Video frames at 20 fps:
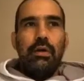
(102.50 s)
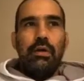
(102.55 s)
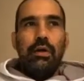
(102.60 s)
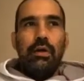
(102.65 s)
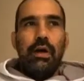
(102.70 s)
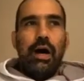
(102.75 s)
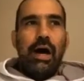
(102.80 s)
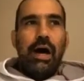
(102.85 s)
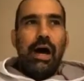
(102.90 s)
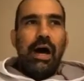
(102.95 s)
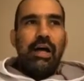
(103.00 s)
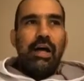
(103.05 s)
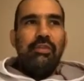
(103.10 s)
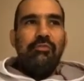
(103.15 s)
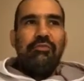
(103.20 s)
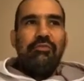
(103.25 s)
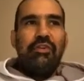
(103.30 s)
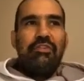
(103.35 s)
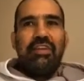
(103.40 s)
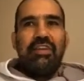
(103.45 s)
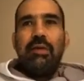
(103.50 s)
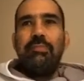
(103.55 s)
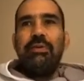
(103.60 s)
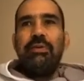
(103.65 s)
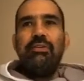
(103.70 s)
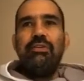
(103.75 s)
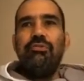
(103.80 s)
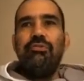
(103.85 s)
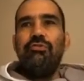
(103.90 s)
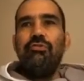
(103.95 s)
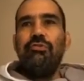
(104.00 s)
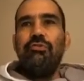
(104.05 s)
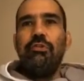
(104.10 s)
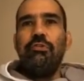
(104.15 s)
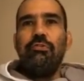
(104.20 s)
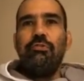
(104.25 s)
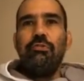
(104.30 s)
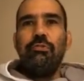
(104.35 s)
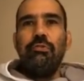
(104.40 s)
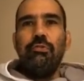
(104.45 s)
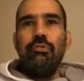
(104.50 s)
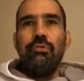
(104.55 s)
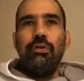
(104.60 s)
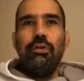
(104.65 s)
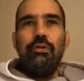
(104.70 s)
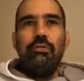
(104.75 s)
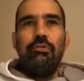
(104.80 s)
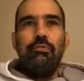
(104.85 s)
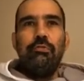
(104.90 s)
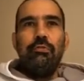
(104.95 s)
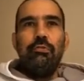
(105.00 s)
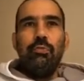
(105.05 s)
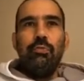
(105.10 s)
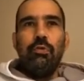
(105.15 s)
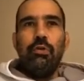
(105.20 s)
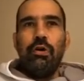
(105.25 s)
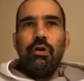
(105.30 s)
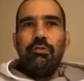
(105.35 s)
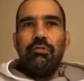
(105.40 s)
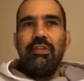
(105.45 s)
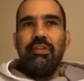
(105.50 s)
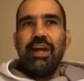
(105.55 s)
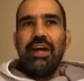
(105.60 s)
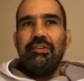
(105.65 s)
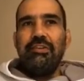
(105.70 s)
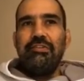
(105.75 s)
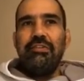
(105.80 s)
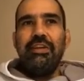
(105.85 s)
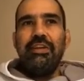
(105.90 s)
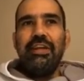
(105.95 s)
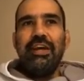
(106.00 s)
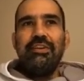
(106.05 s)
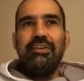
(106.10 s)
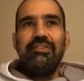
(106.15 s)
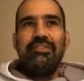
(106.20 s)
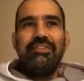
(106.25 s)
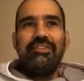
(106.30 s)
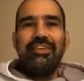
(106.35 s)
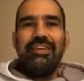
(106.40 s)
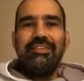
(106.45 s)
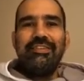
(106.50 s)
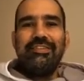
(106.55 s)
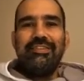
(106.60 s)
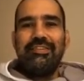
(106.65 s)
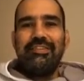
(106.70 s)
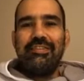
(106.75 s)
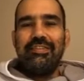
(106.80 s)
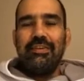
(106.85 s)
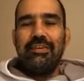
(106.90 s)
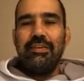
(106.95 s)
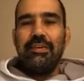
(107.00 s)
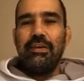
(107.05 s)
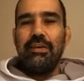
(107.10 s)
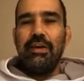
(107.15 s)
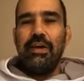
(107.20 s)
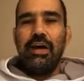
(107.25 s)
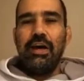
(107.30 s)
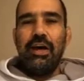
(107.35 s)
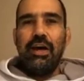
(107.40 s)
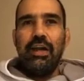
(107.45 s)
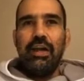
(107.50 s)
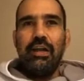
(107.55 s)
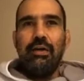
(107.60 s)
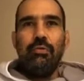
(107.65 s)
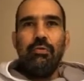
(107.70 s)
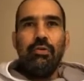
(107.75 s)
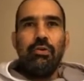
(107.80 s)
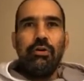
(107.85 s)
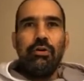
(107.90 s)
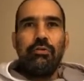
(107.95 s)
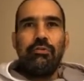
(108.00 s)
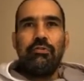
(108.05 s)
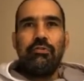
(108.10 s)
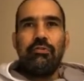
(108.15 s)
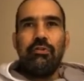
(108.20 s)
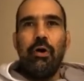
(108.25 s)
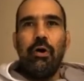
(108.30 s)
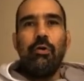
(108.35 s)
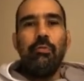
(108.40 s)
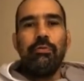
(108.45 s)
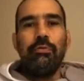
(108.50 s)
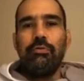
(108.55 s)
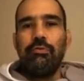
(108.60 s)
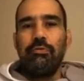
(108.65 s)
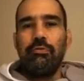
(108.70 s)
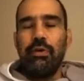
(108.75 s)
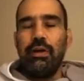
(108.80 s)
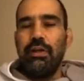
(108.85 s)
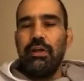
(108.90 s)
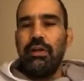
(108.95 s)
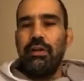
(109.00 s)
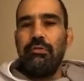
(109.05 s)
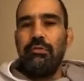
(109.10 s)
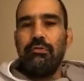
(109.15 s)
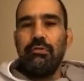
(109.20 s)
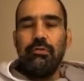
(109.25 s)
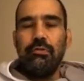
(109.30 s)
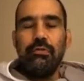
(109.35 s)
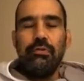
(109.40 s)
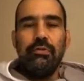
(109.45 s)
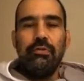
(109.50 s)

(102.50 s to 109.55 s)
The first time I did jiu-jitsu, it was 1996, and I was almost 20 years old.